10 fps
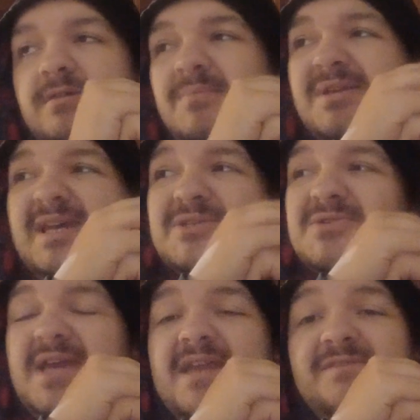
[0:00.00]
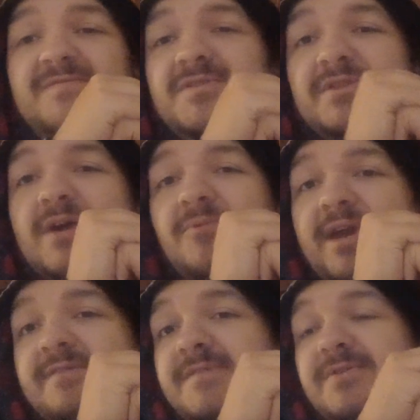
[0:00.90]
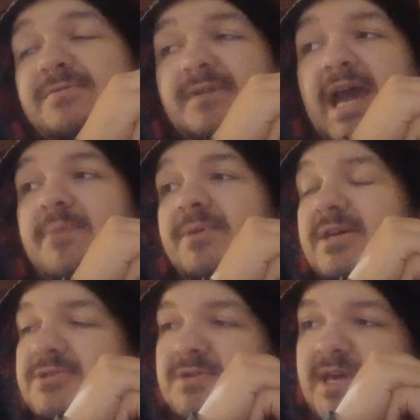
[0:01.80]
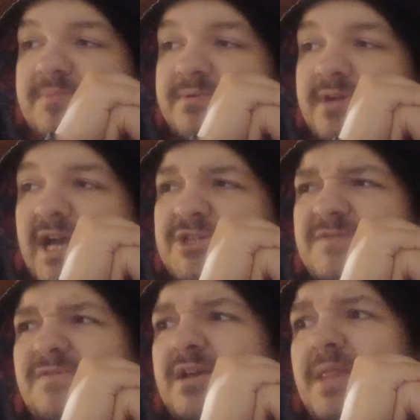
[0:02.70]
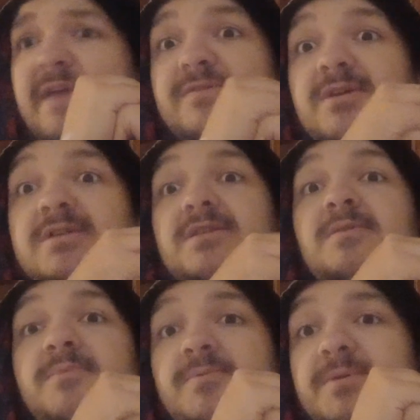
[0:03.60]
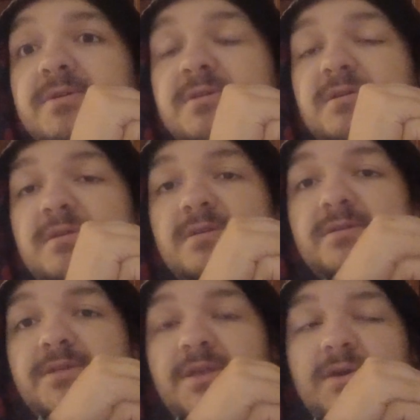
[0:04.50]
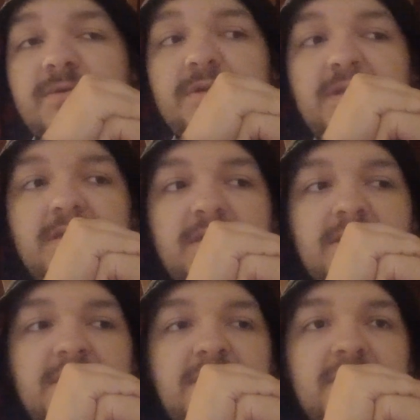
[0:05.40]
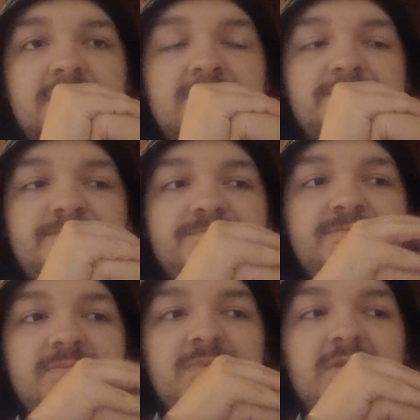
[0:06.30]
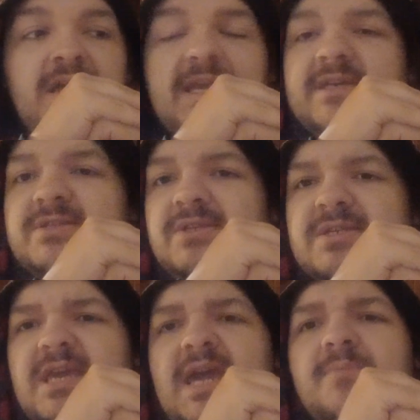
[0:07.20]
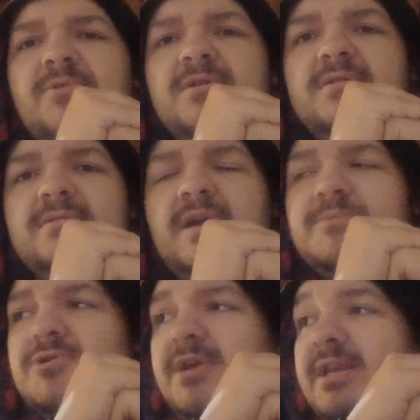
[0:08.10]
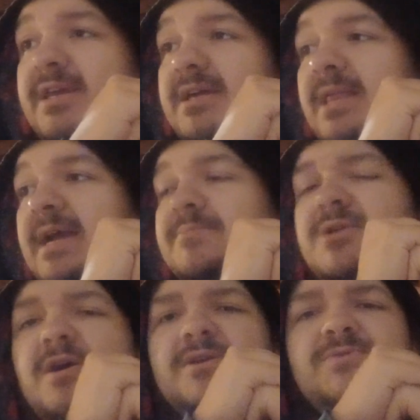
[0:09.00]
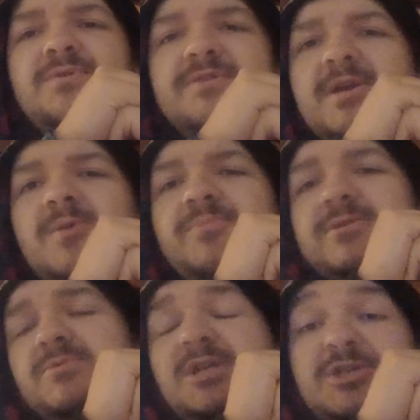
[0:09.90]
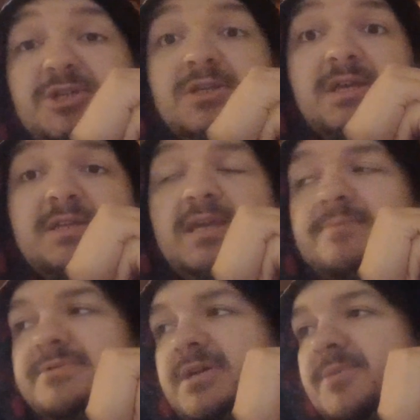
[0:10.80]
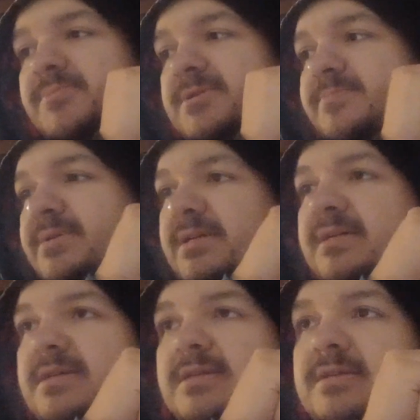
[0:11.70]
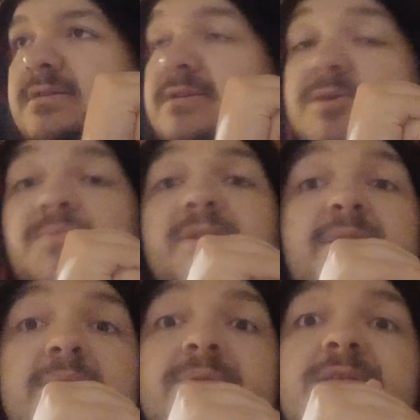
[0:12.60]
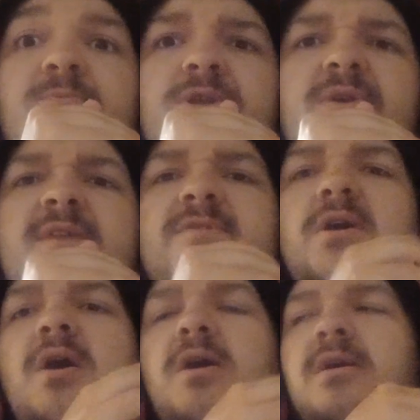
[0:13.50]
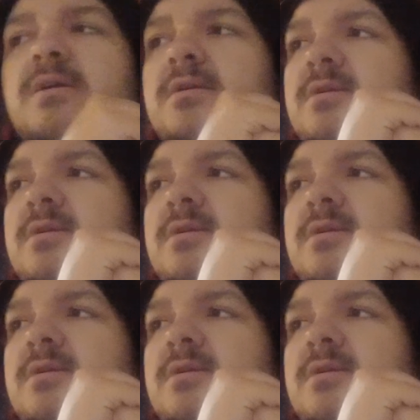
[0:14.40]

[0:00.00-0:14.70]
I mean, yesterday I didn't feel that way. I felt happy yesterday, but I just feel like life sucks at the moment, you know? And I guess this camera, I'm treating it like I'm talking to a therapist, which I should get a damn therapist, but, you know, you're pretty limited when you don't have a car.